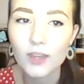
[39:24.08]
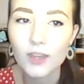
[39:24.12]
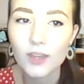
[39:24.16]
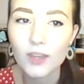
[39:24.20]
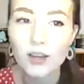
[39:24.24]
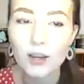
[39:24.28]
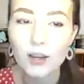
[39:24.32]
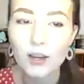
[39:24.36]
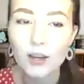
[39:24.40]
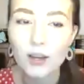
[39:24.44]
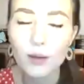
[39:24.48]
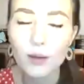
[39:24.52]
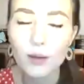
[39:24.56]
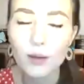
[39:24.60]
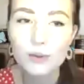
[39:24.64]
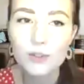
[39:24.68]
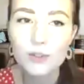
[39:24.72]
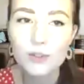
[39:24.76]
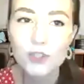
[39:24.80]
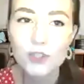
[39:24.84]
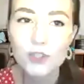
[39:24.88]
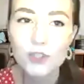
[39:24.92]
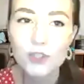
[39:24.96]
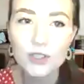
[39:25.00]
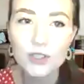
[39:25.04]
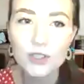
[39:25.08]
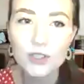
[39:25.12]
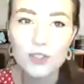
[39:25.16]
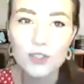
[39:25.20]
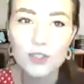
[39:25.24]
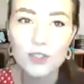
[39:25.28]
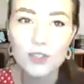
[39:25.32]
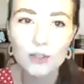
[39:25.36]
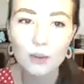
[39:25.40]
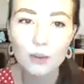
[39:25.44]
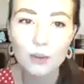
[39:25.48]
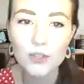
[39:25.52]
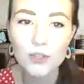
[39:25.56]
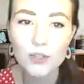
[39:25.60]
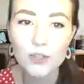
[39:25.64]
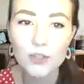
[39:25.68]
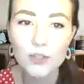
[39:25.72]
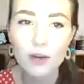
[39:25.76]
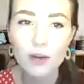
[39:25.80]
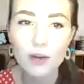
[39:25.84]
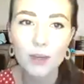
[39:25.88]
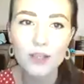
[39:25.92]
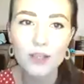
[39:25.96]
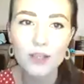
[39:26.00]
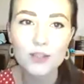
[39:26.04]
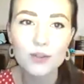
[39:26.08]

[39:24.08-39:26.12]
I'll just stop sharing my screen